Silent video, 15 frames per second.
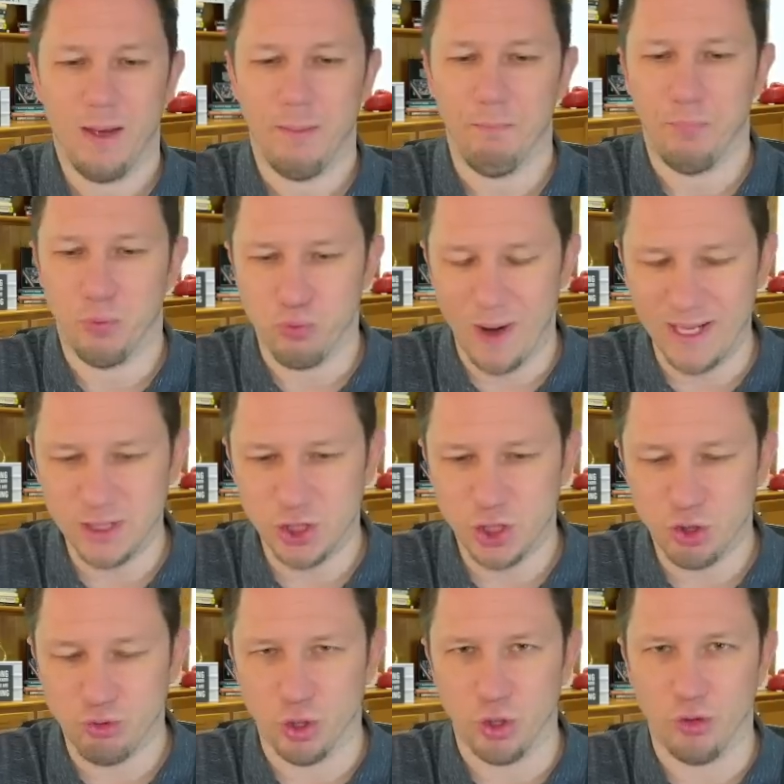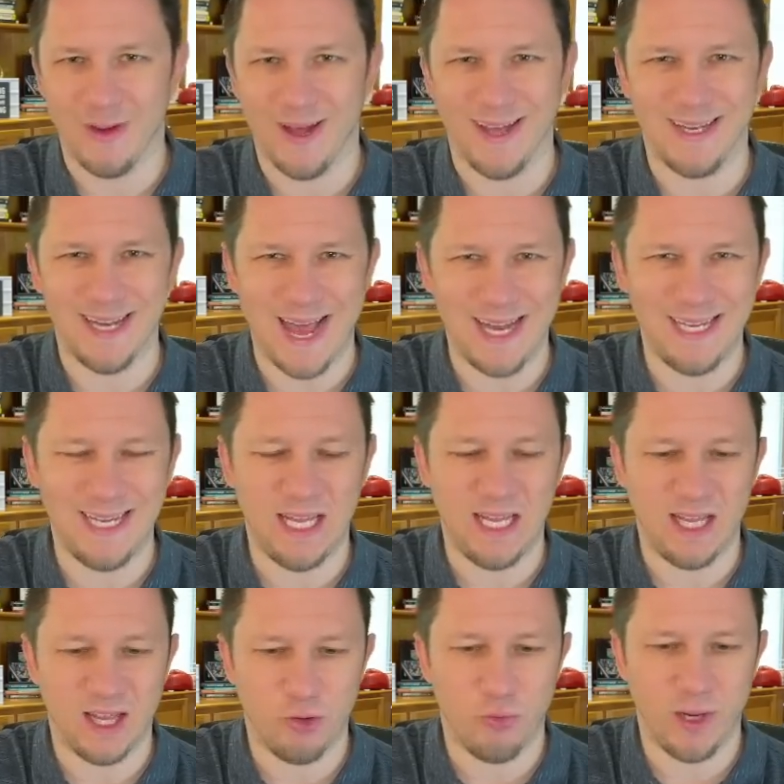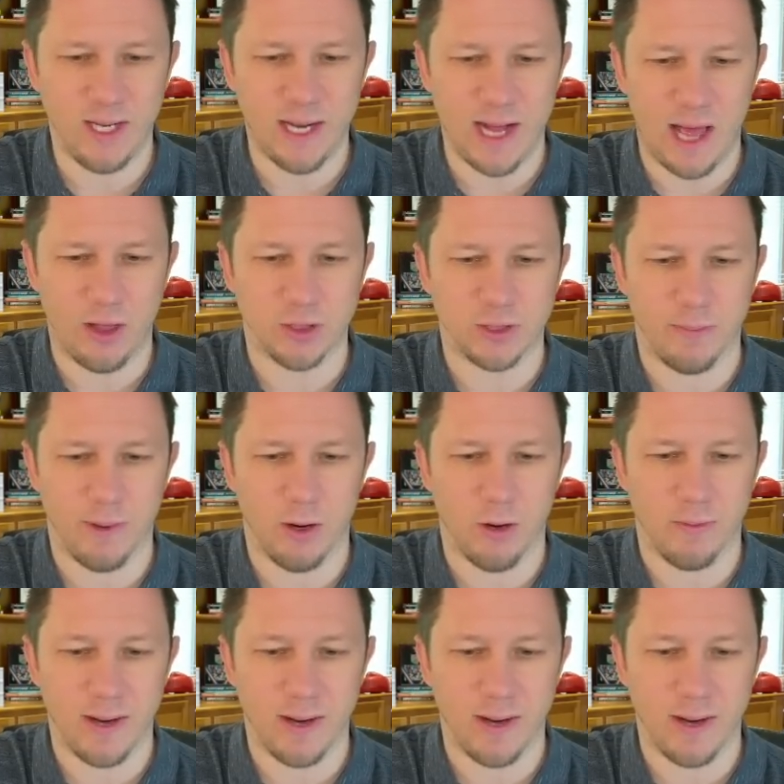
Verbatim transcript: Brent crude at $93 a barrel,